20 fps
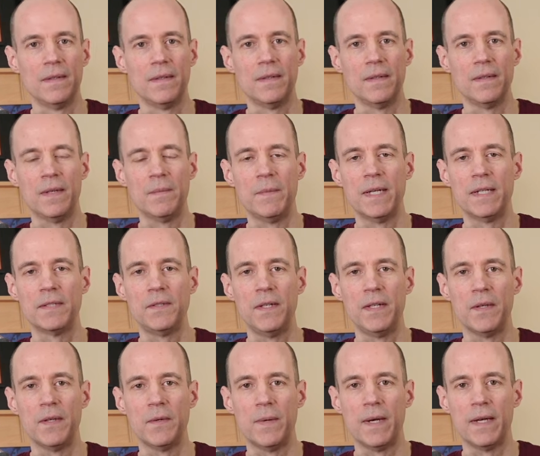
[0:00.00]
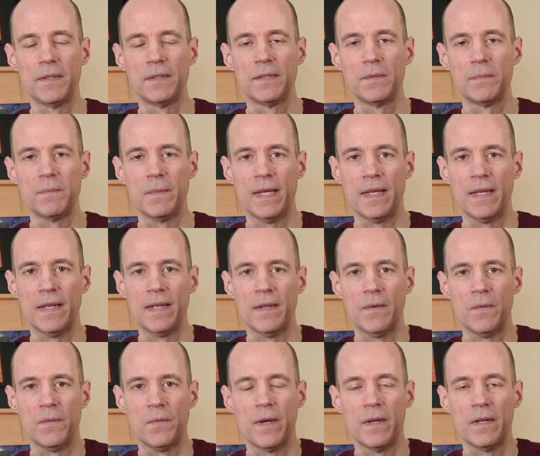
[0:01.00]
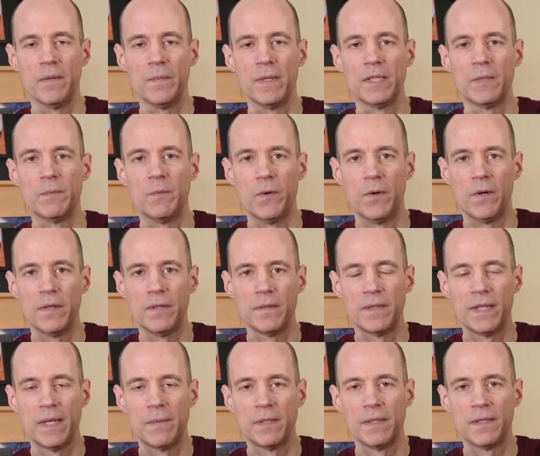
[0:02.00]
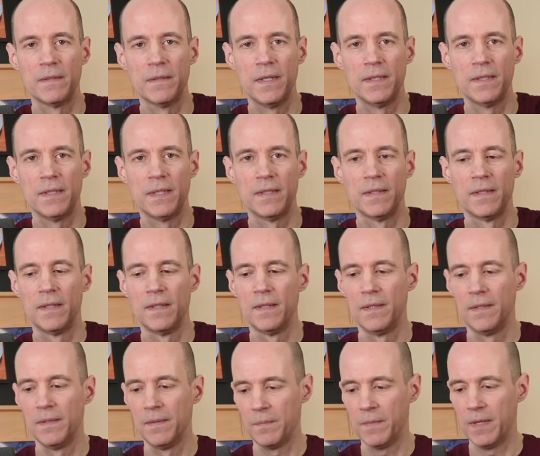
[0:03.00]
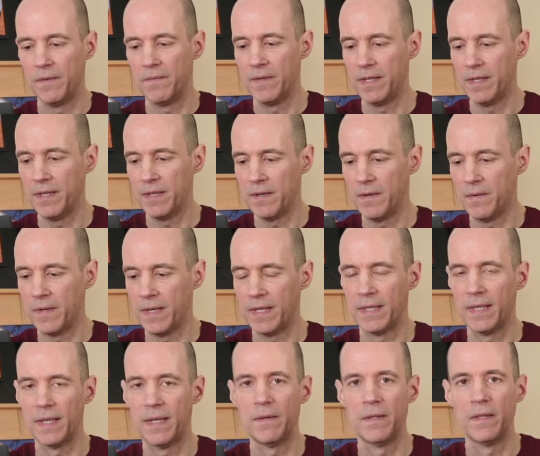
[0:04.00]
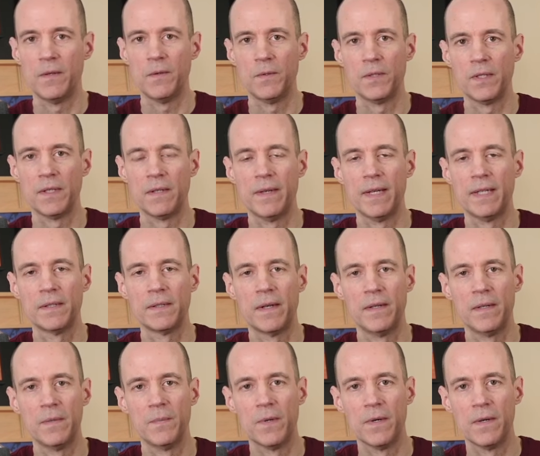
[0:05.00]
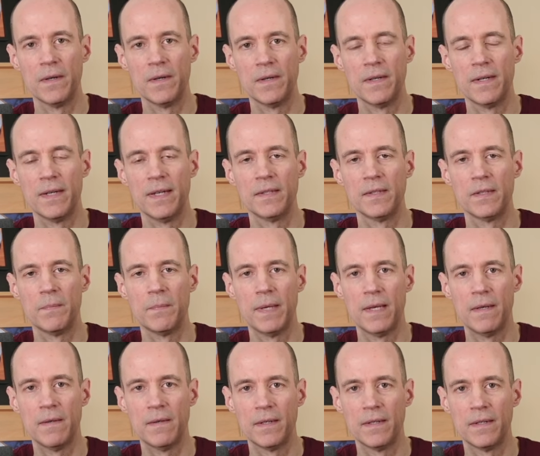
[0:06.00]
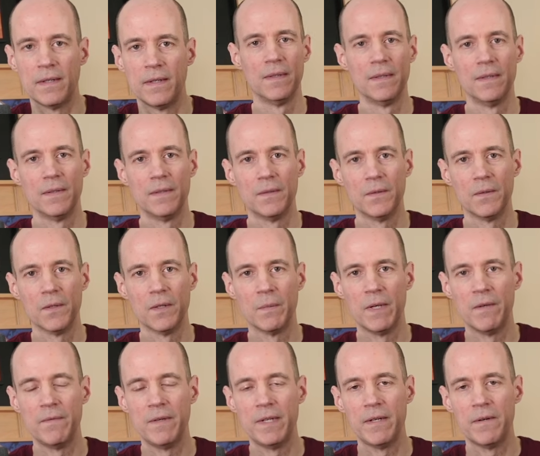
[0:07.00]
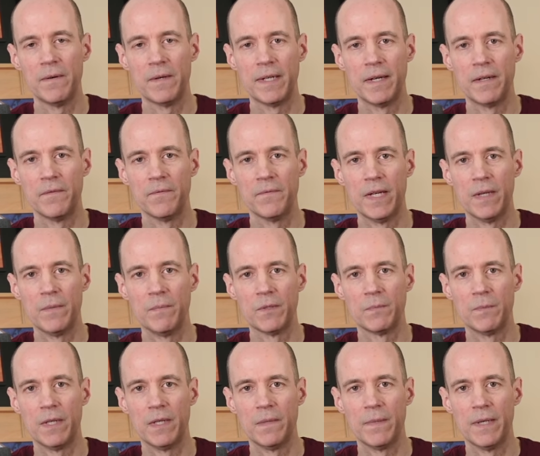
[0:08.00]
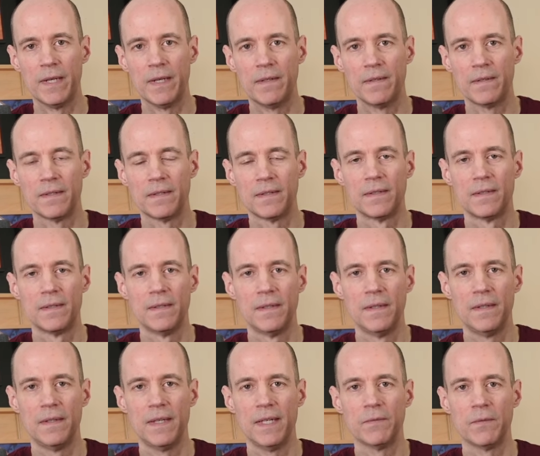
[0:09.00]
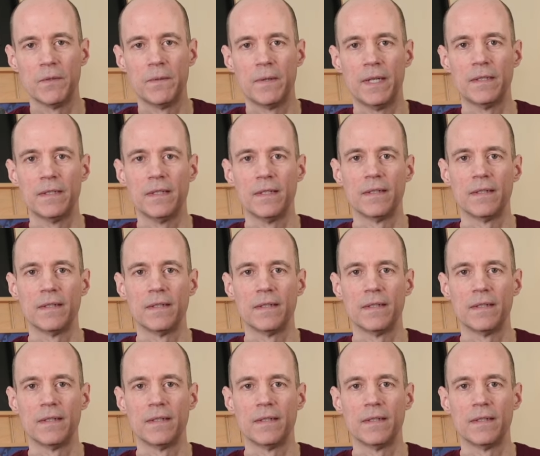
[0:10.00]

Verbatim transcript: Up next you can watch my water mixable oil demonstration, my video on how to use a glass cutting board as a palette, or my video on how to frame small panels. Thanks for watching.